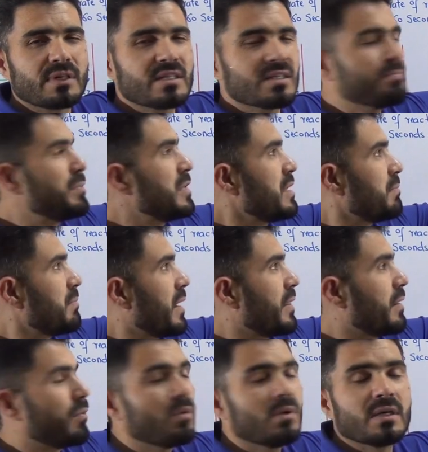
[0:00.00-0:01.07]
mean by
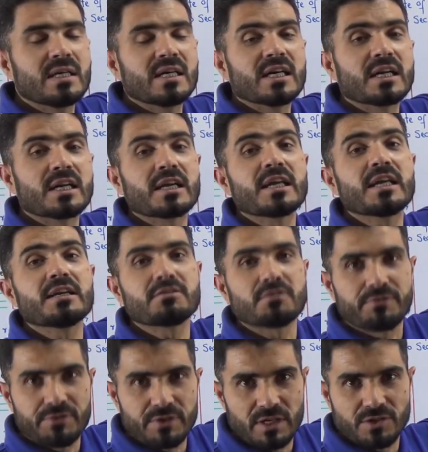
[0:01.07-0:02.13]
the word rate
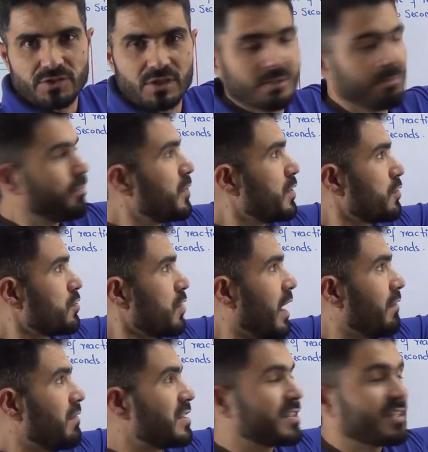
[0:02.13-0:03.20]
of reaction. So I
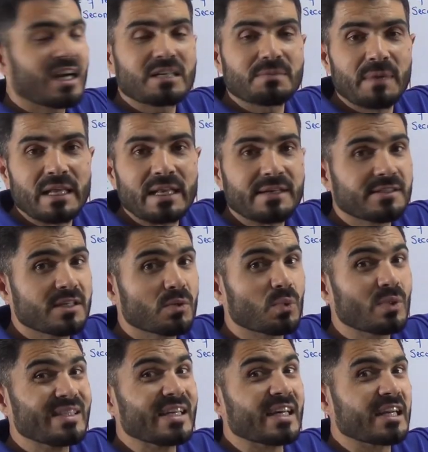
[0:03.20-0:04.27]
will start my lecture
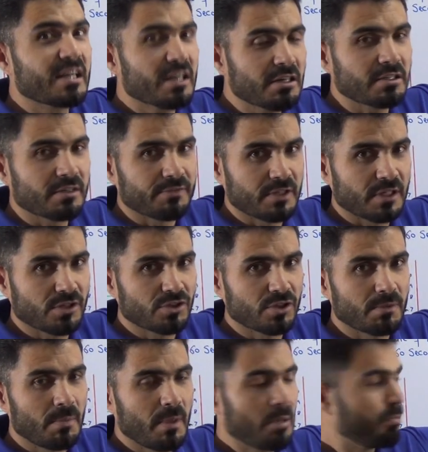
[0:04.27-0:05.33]
with the rate of
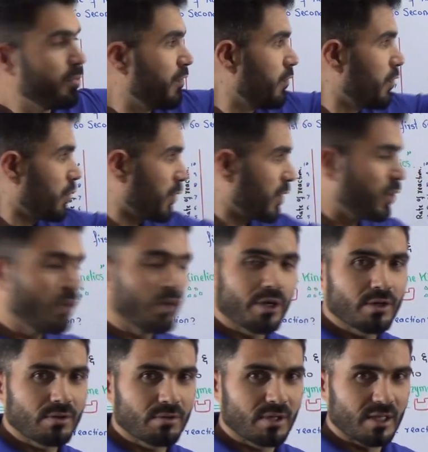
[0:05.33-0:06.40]
reaction before we go
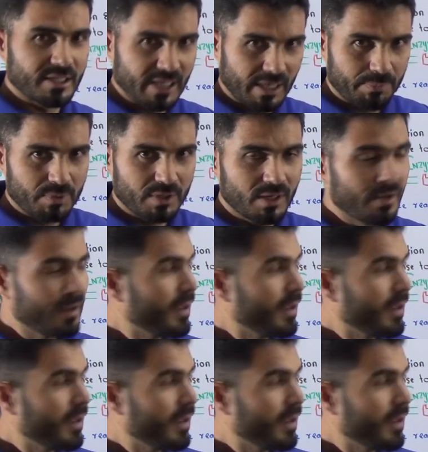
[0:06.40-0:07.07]
into the depth.